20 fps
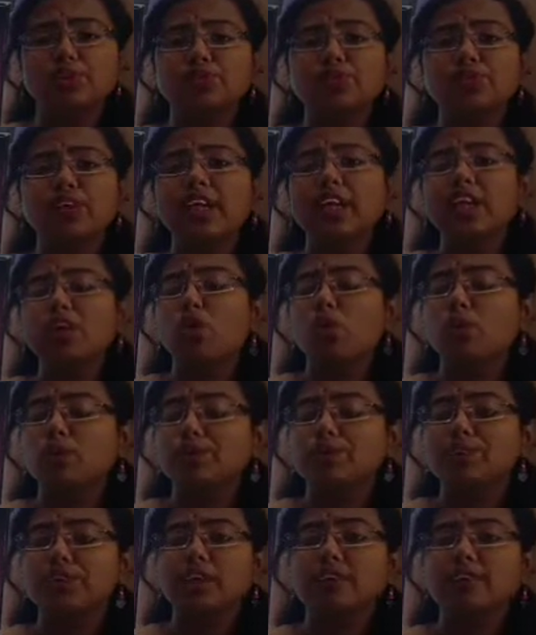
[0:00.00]
we can
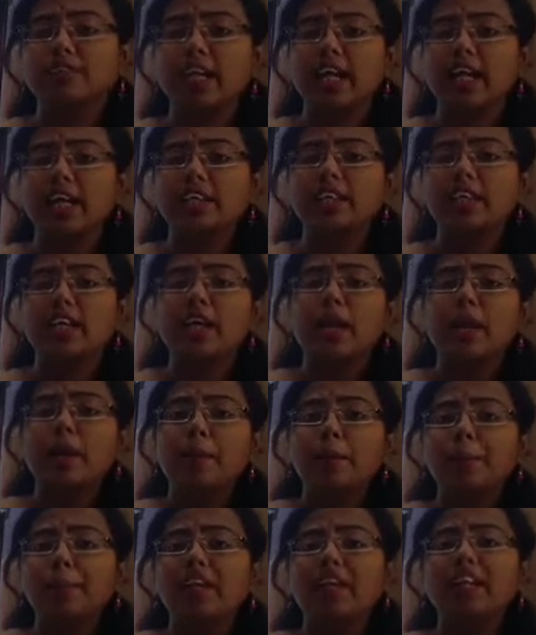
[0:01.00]
observe that
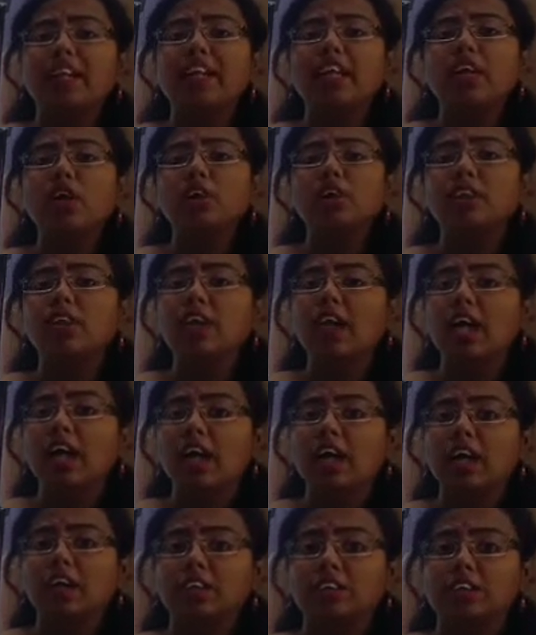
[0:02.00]
mainly on the
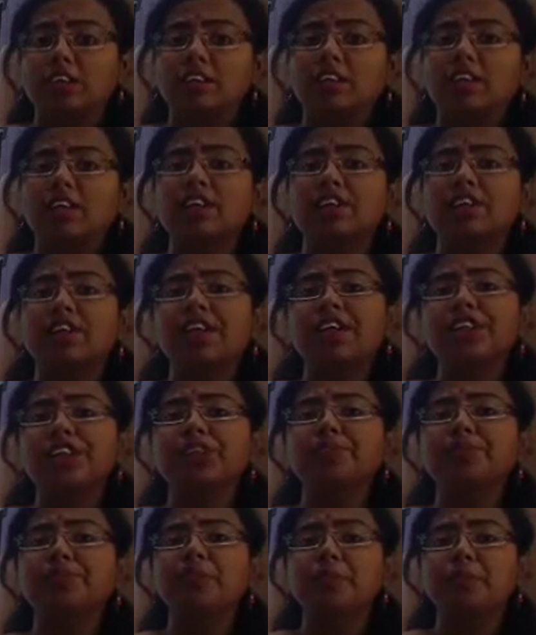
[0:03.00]
earth, the
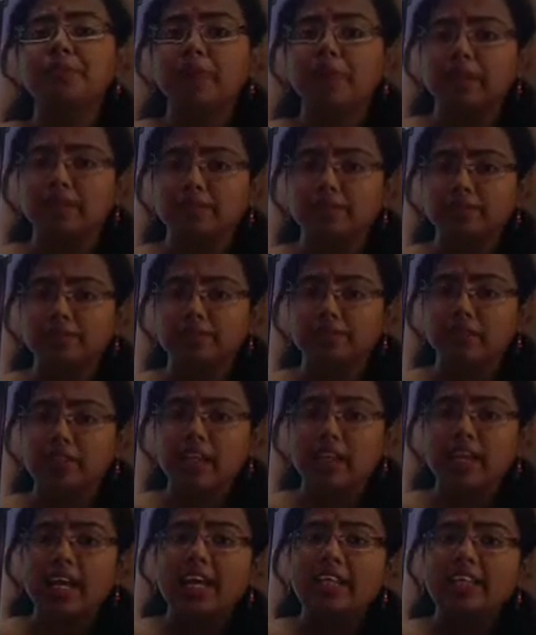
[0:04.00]
rich people,
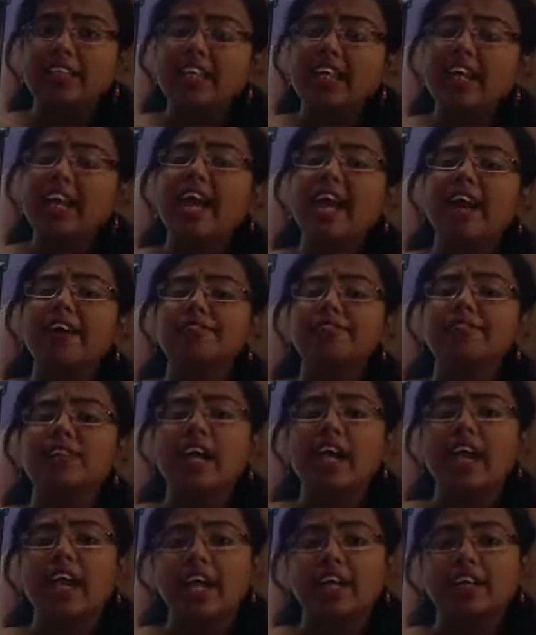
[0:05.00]
they have the
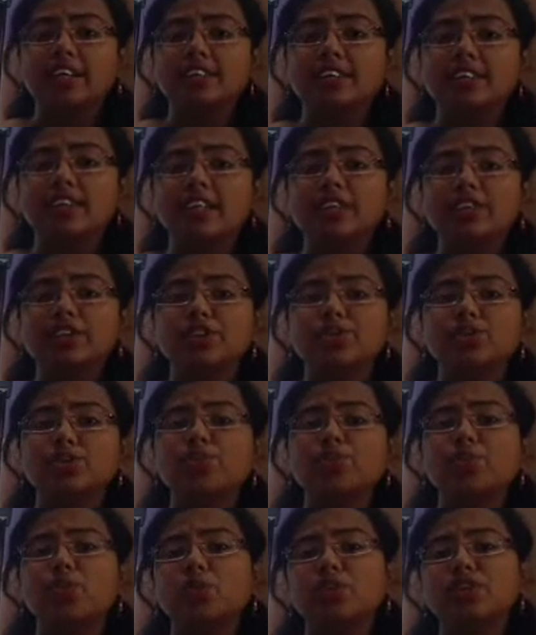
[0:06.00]
access to
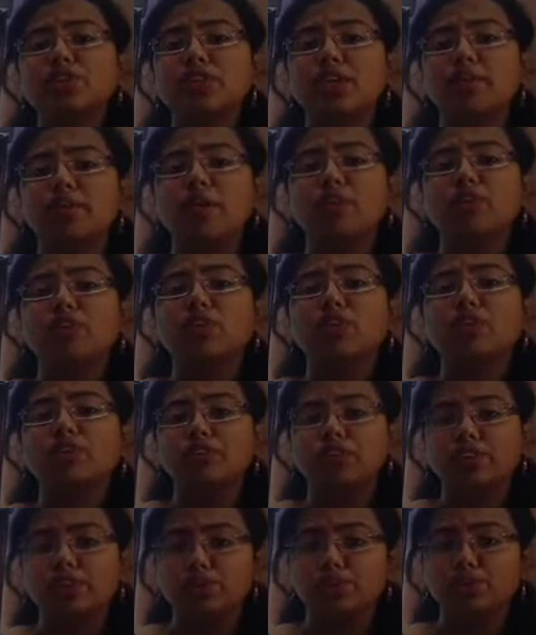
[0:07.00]
most amount of
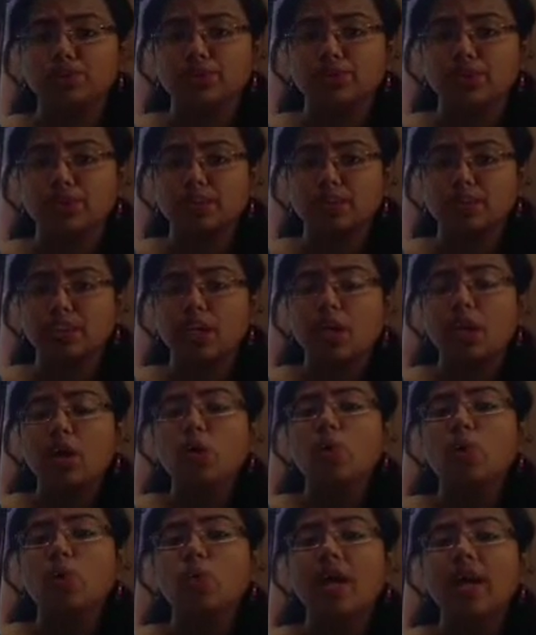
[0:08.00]
resources,
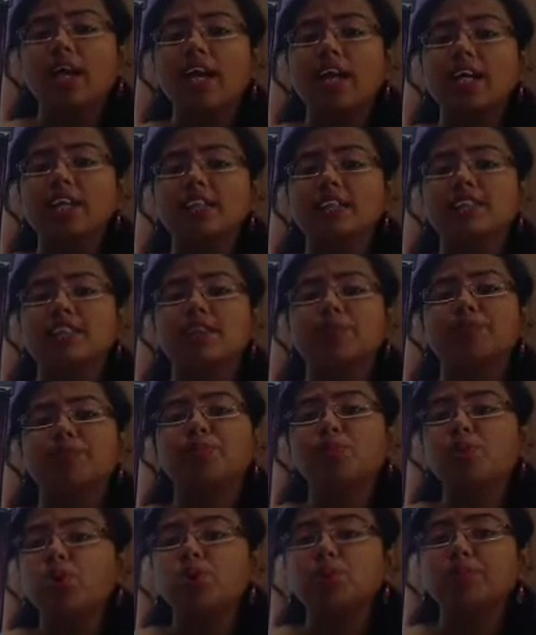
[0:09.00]
whereas the
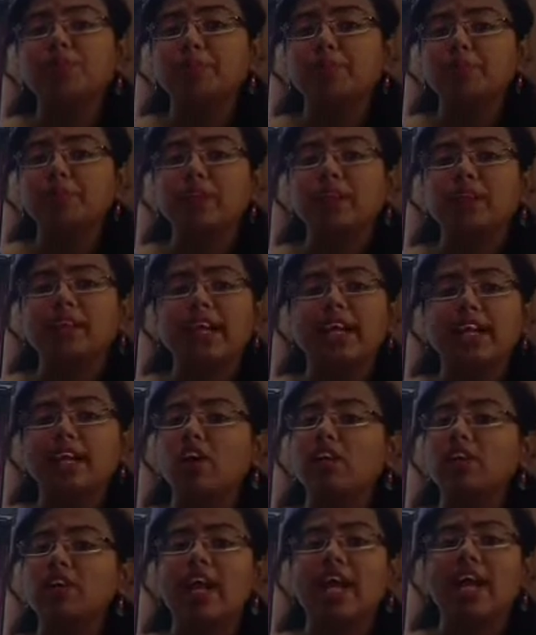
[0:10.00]
poor people
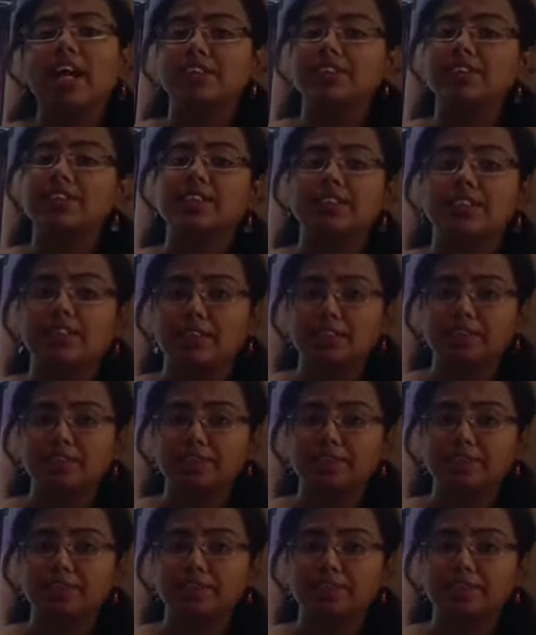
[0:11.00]
cannot access it.